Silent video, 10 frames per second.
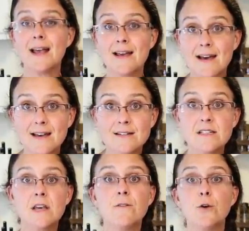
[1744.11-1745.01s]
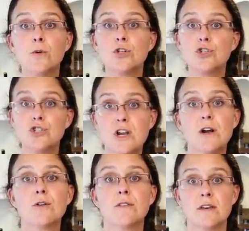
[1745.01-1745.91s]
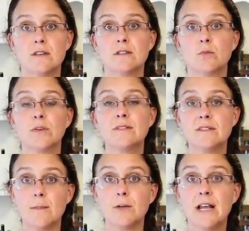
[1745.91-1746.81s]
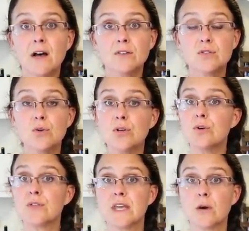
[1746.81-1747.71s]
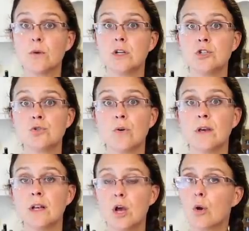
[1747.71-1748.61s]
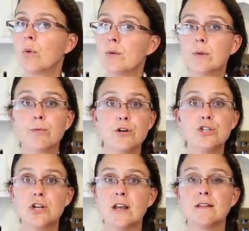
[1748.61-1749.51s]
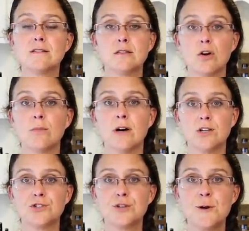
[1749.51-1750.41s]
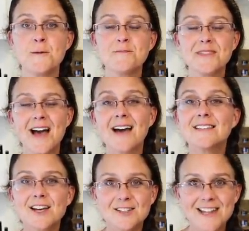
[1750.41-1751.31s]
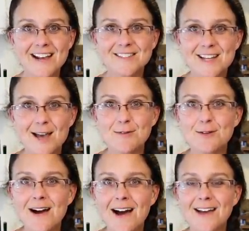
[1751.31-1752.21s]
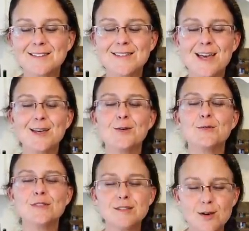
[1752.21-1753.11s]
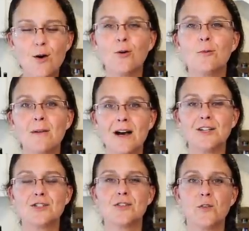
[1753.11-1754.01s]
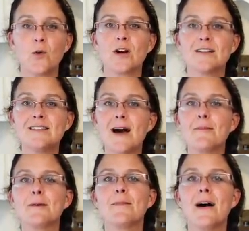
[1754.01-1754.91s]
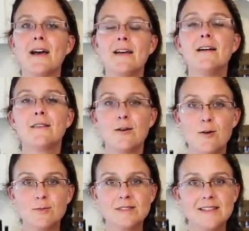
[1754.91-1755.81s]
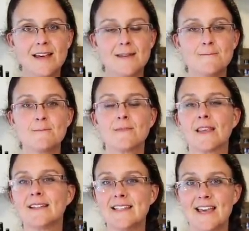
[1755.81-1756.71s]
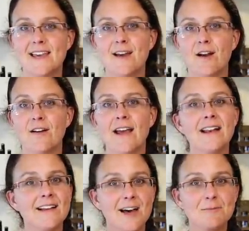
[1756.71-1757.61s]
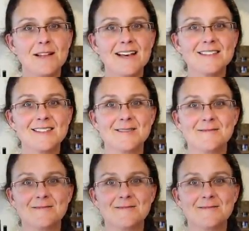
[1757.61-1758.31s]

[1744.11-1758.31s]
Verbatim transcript: And if you would share this with someone else who you think would enjoy it, we would appreciate it so much. Until next time, you guys, thank you so much for stopping by the homestead. Take care and God bless.